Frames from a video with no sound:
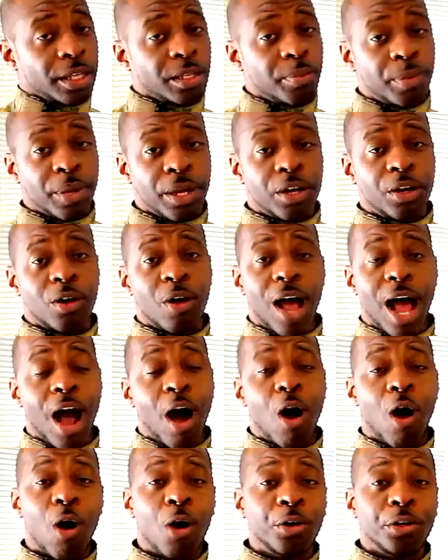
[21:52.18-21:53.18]
Depending on
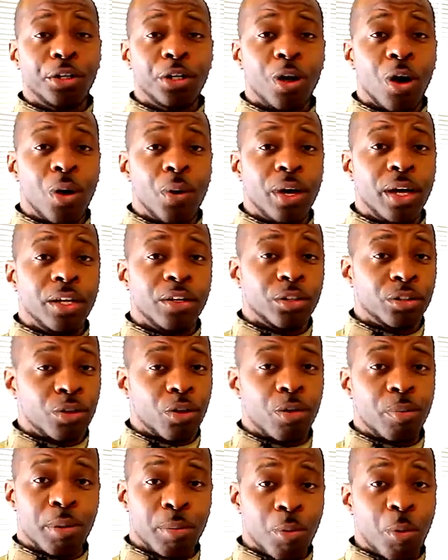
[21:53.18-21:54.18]
how hard you go in, there's
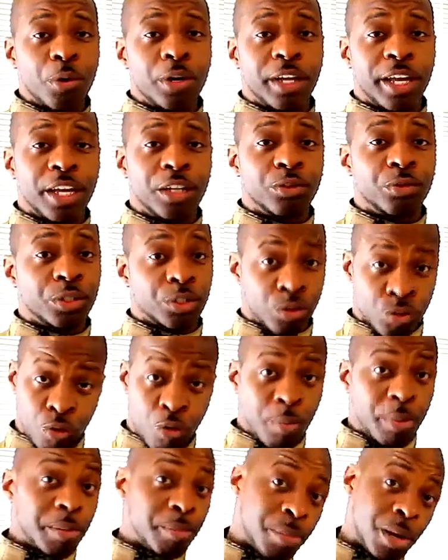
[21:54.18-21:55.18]
going to be more than injuries. There's
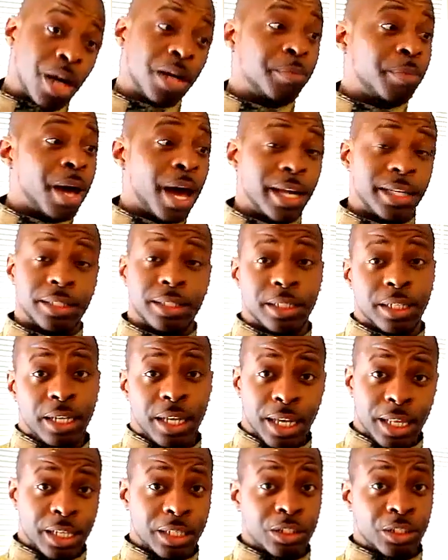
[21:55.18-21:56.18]
going to be bug bites.
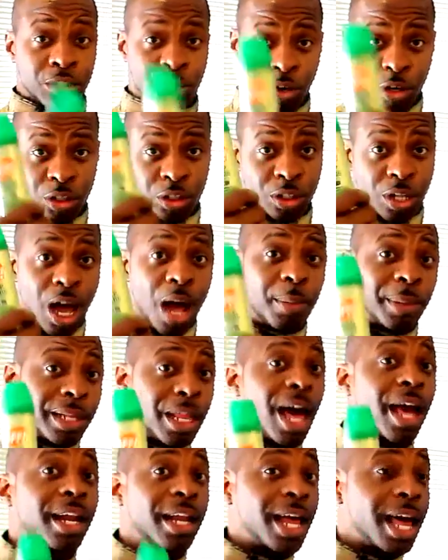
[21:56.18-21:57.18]
And this is going to stop a
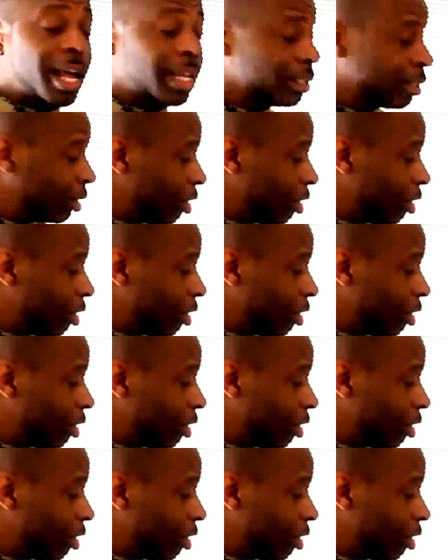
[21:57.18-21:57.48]
lot of that.